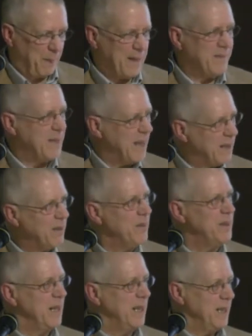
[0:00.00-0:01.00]
at the end of
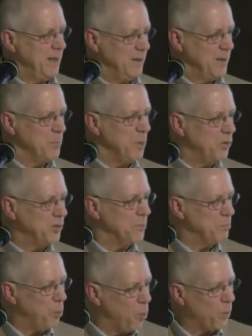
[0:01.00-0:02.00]
the day, the most
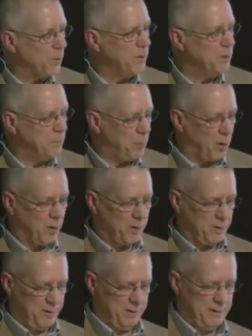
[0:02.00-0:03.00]
important
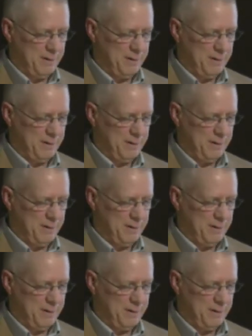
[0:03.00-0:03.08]
part